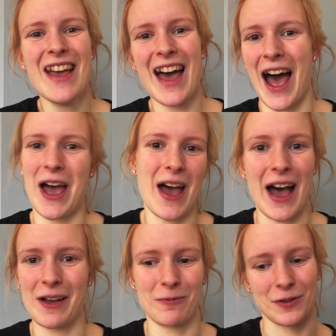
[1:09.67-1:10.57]

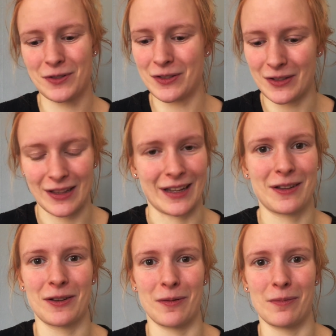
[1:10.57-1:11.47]
I was
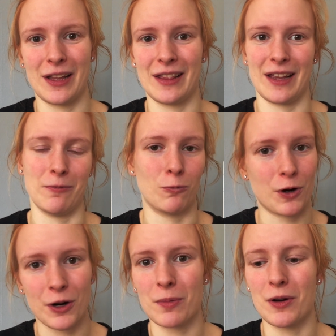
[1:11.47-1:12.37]
like completely in
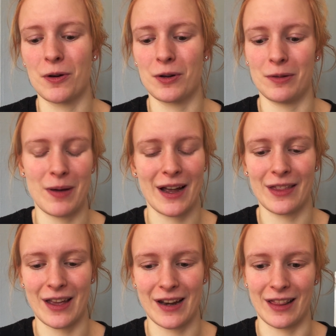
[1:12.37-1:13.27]
work mode back
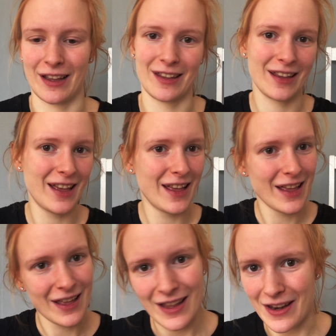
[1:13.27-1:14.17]
then. Like,
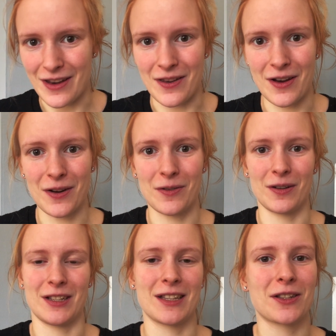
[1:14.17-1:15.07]
no,
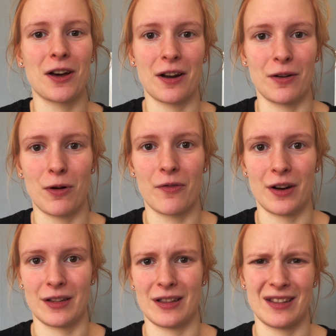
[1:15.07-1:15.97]
just gotten over
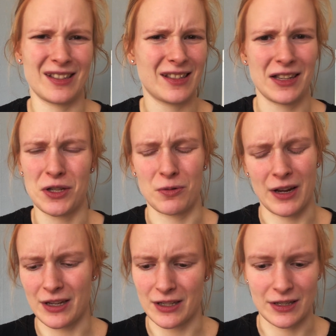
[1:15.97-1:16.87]
a
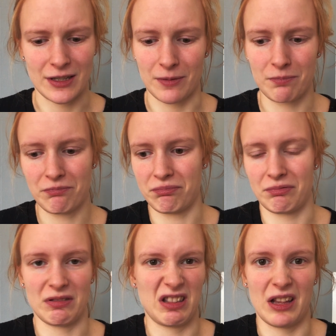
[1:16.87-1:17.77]
situationship.
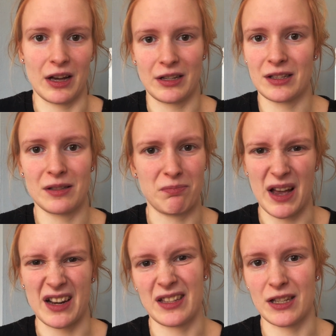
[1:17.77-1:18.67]
Yeah, just
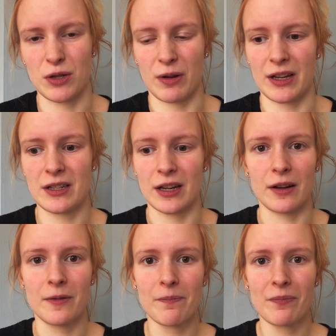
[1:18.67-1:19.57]
bad
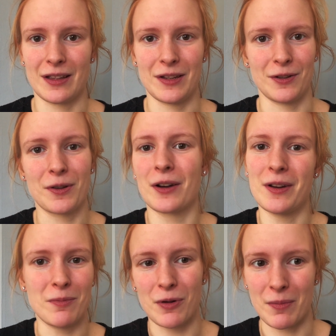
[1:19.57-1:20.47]
situation. You can
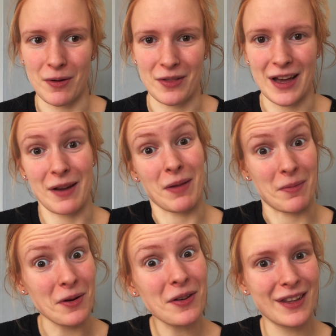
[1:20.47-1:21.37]
read more about that in my
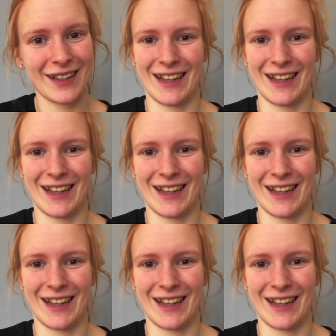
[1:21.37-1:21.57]
book.